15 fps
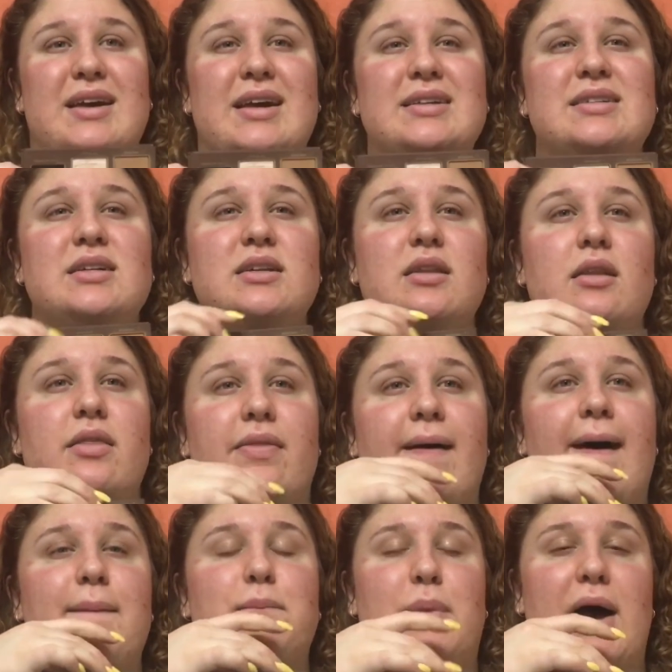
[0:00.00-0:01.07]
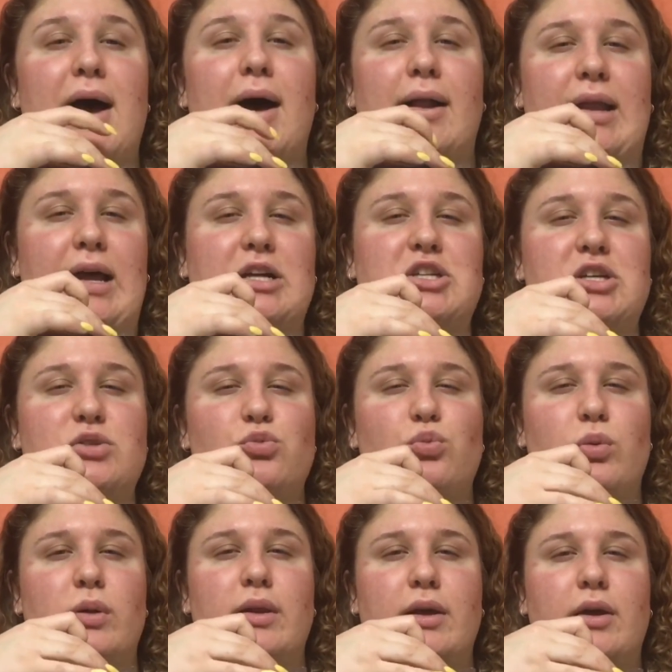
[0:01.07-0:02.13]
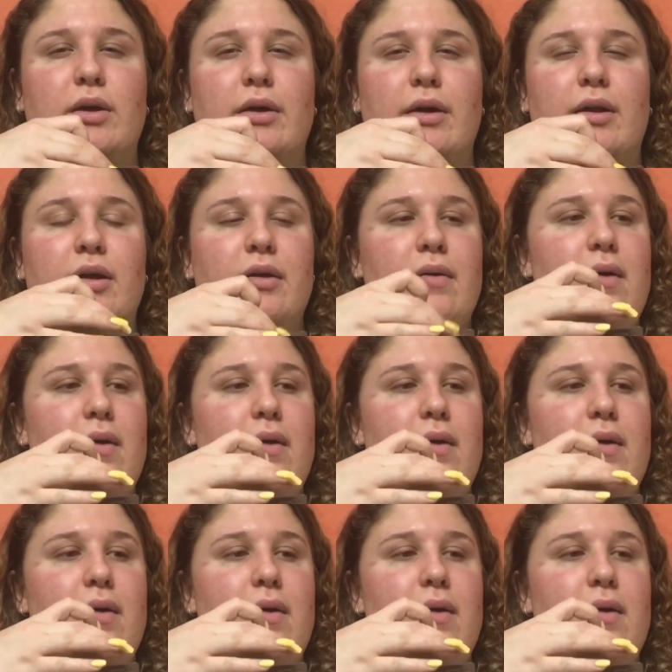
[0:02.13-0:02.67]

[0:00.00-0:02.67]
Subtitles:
isn't that bad. It actually is really good.